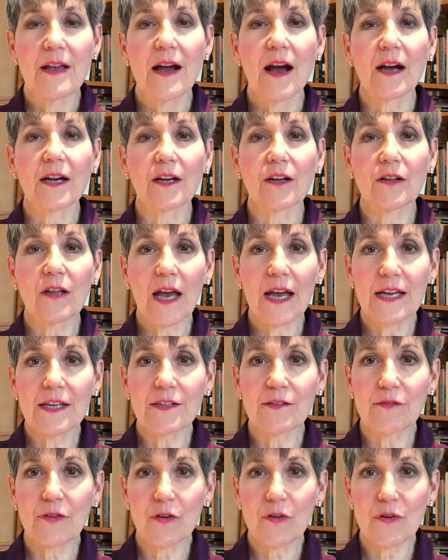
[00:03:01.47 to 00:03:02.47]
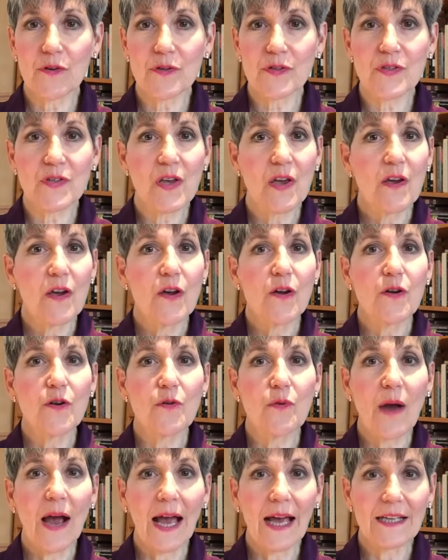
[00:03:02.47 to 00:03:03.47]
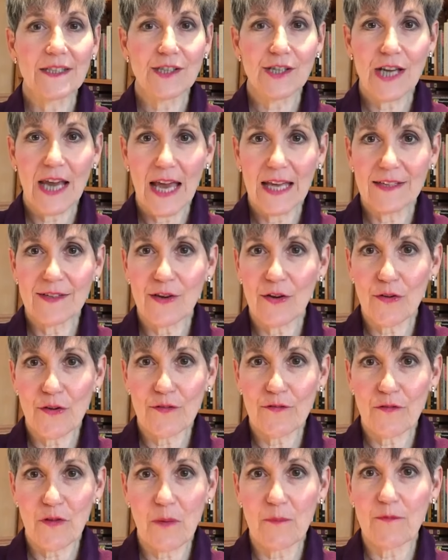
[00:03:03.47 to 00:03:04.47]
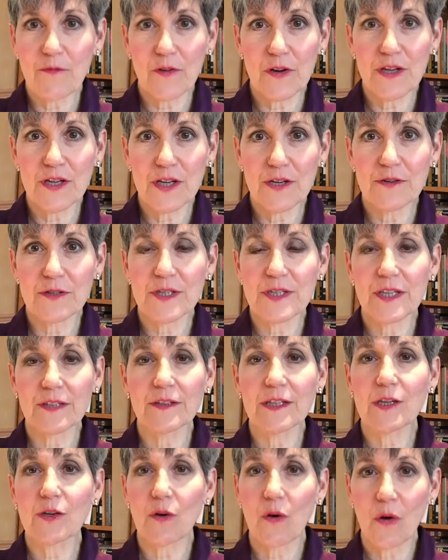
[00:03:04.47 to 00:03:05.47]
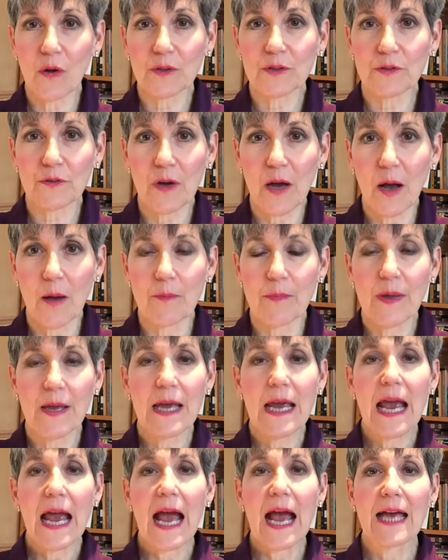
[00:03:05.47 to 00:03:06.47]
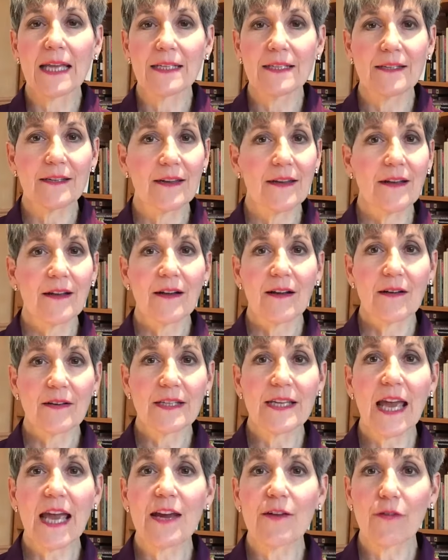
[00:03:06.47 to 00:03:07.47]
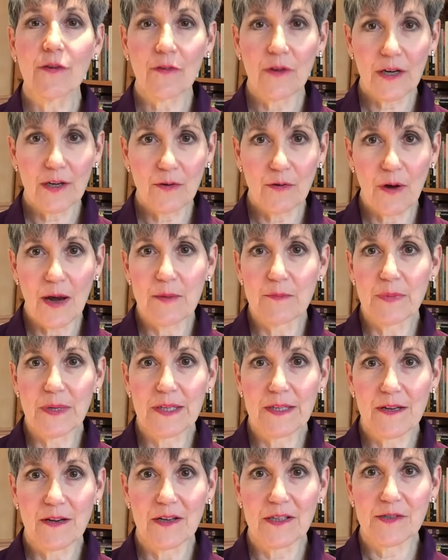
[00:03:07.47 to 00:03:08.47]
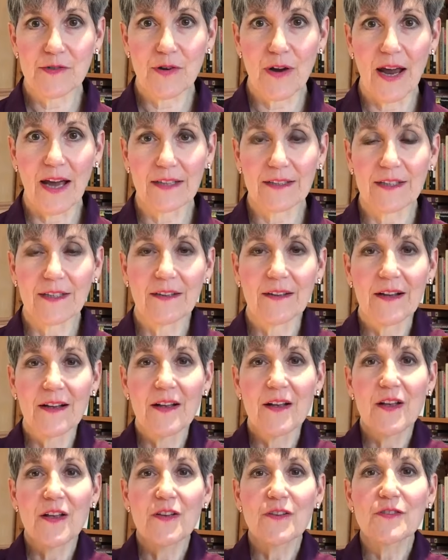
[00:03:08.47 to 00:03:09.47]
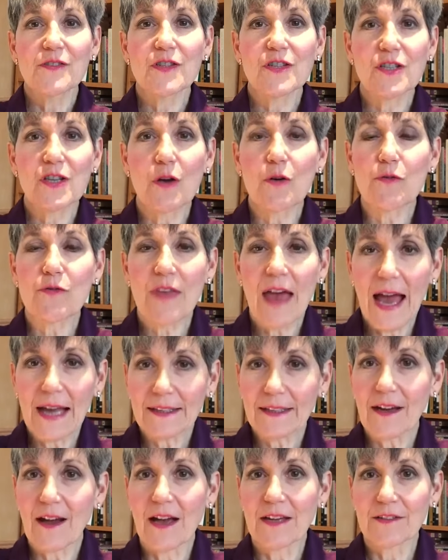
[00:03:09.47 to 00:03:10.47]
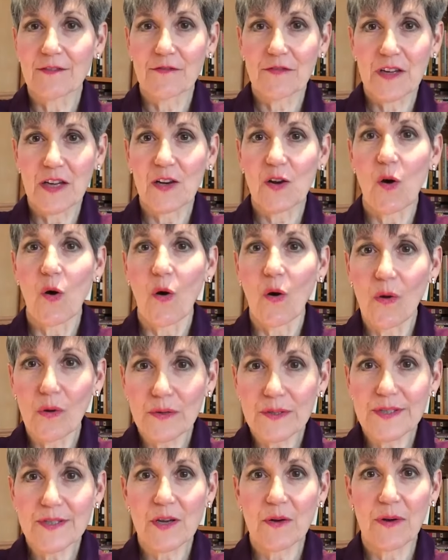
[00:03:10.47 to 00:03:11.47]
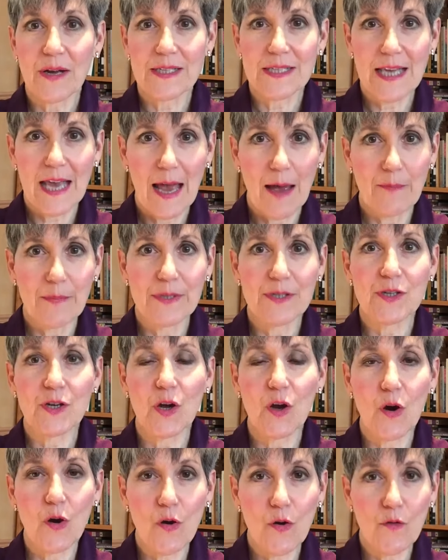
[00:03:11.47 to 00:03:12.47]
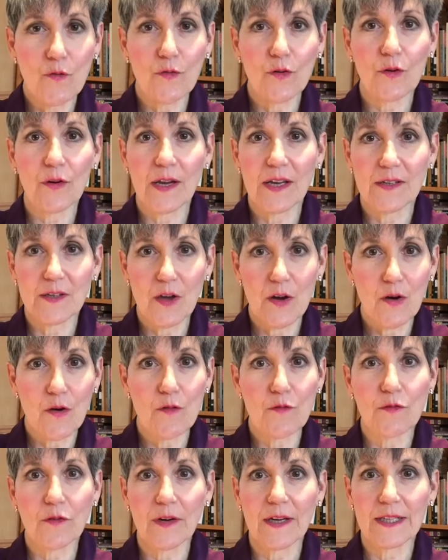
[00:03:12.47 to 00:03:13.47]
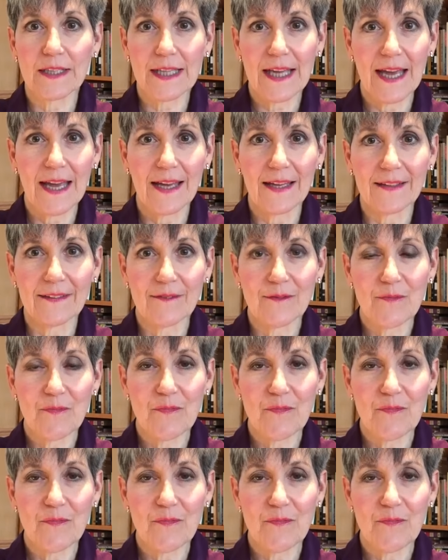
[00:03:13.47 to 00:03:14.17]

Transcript: A client of hers who she hadn't heard from for years suddenly called her up and gave her a great big contract. So that kind of thing also has happened over and over again.